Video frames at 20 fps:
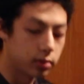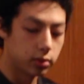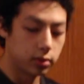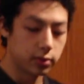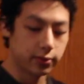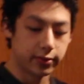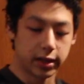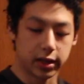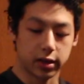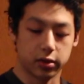know
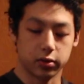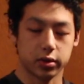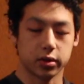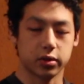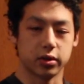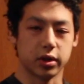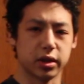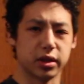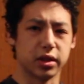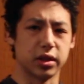if that goes
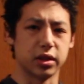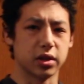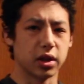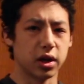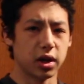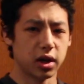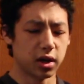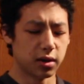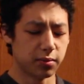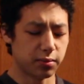across the
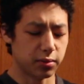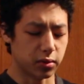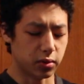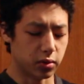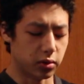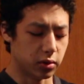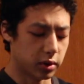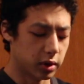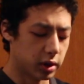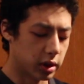top
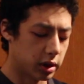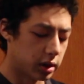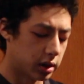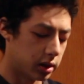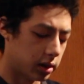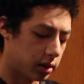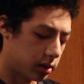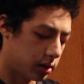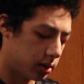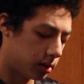or
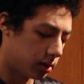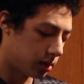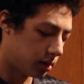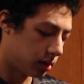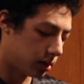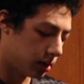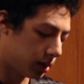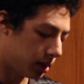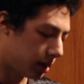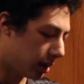
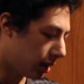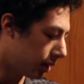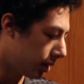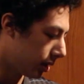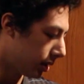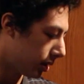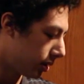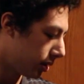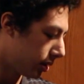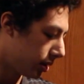
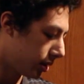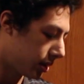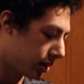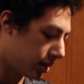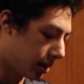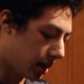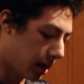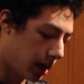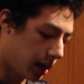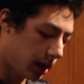down the
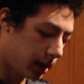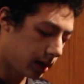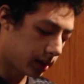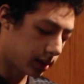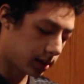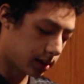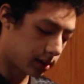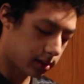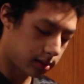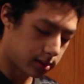
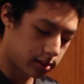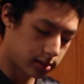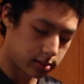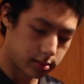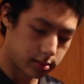sides.